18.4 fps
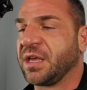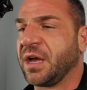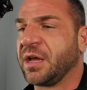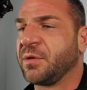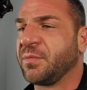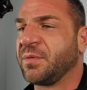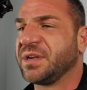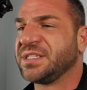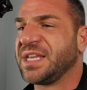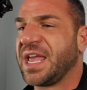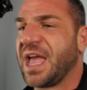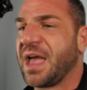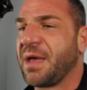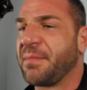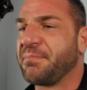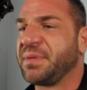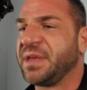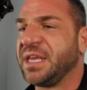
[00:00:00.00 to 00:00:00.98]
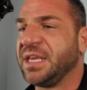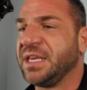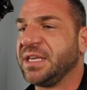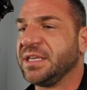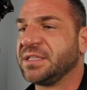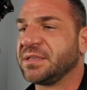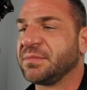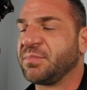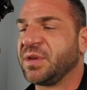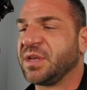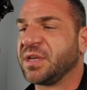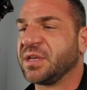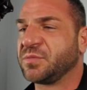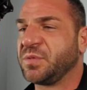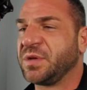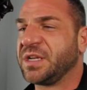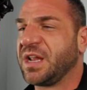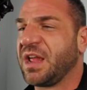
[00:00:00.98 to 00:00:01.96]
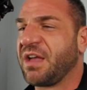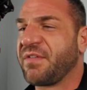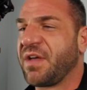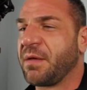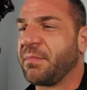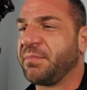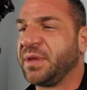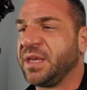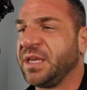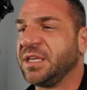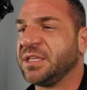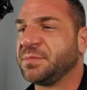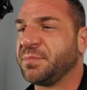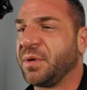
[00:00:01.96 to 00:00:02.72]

I don't want to say MPs because we didn't have MPs,